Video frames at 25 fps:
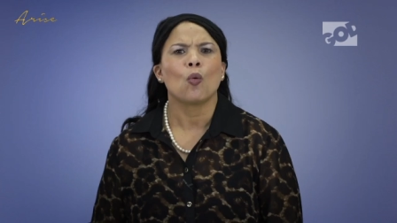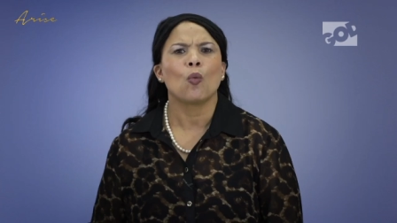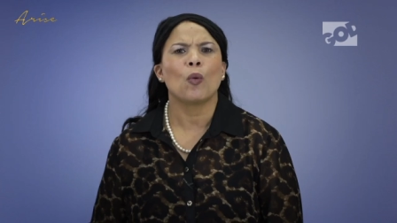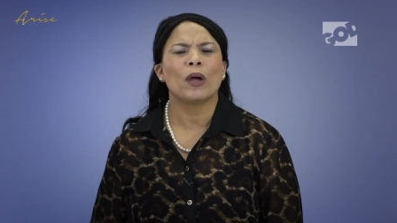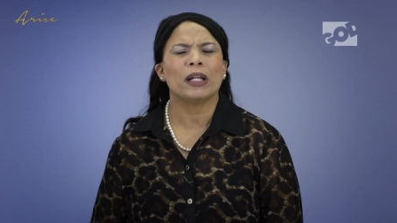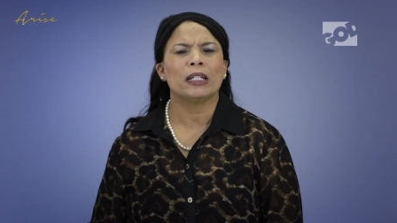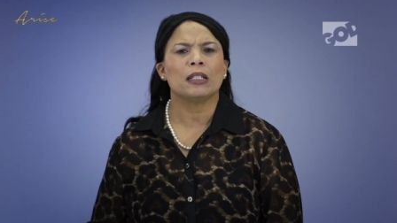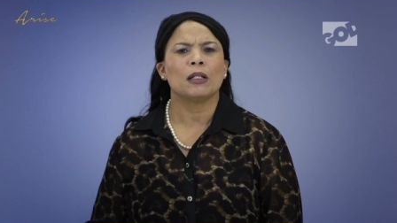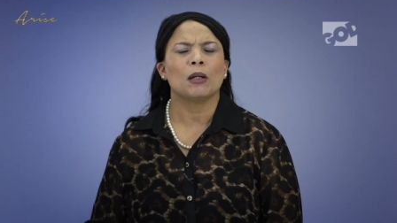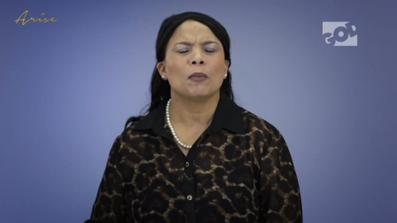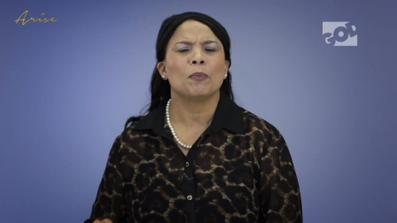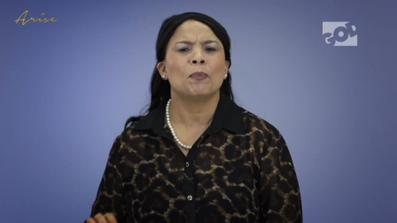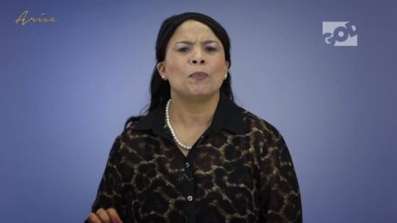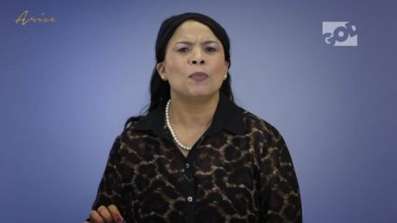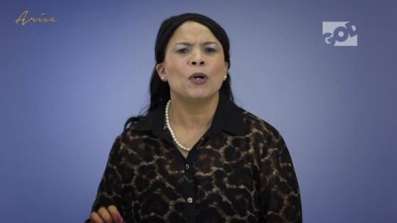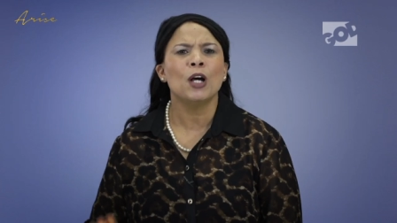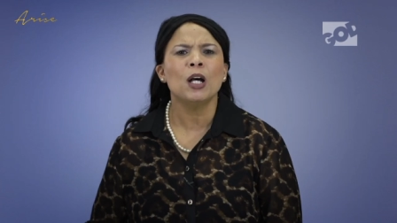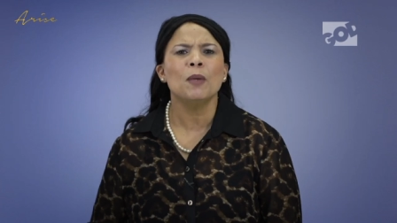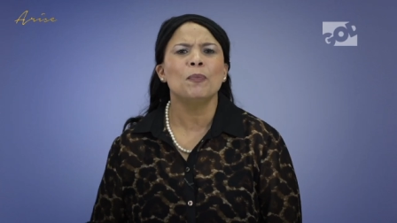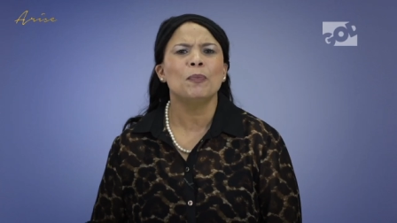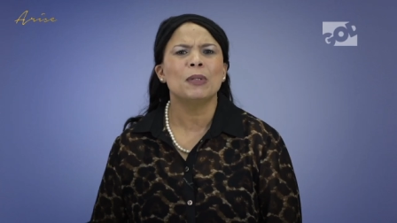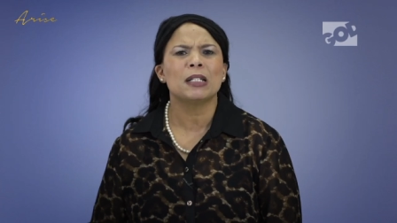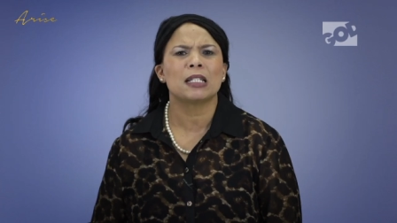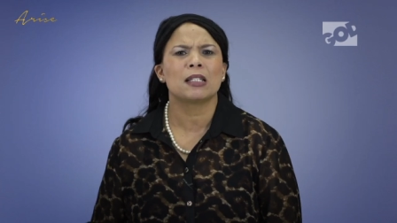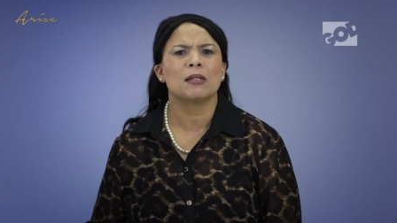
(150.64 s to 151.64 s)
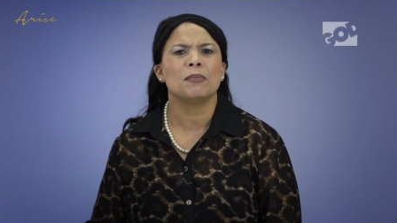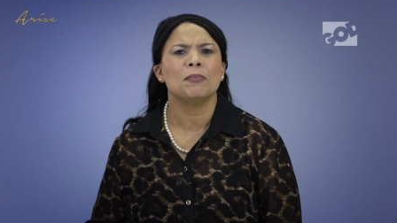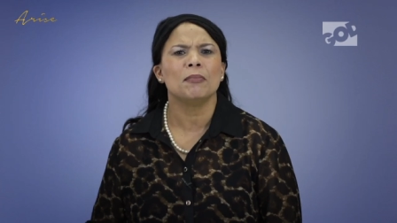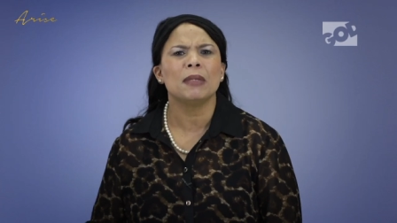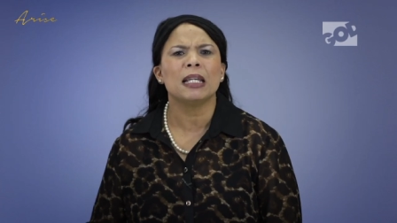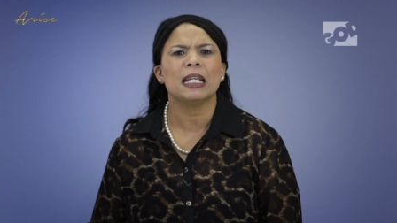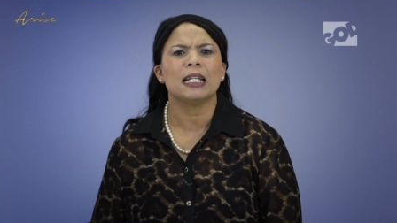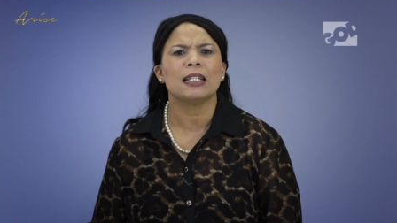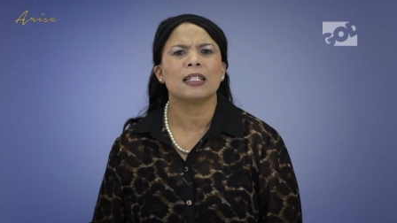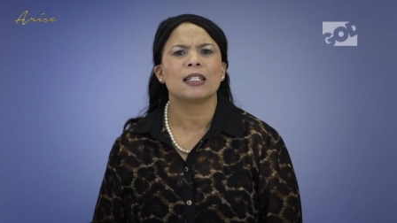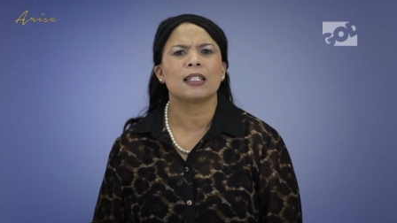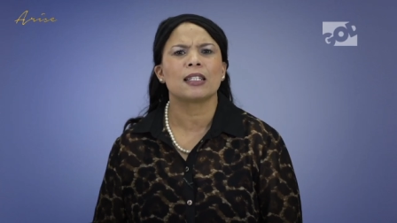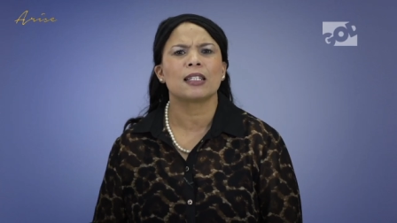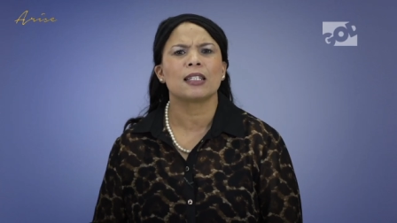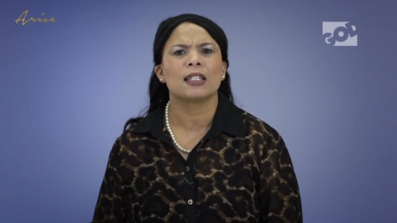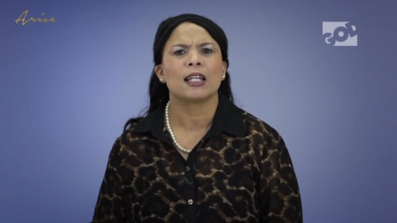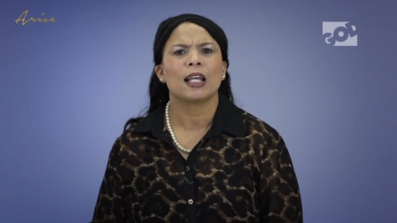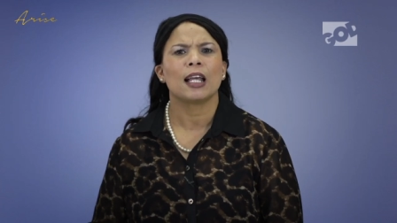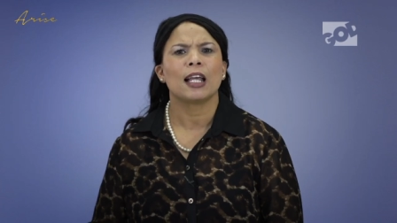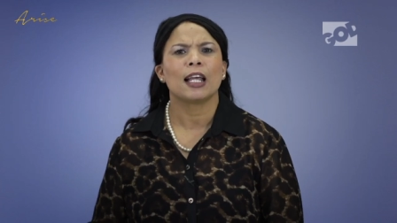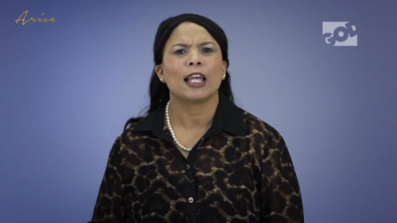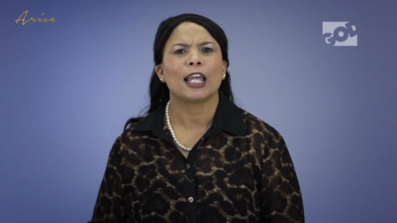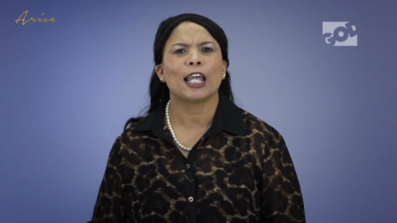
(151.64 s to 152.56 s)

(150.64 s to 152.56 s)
When purpose meets,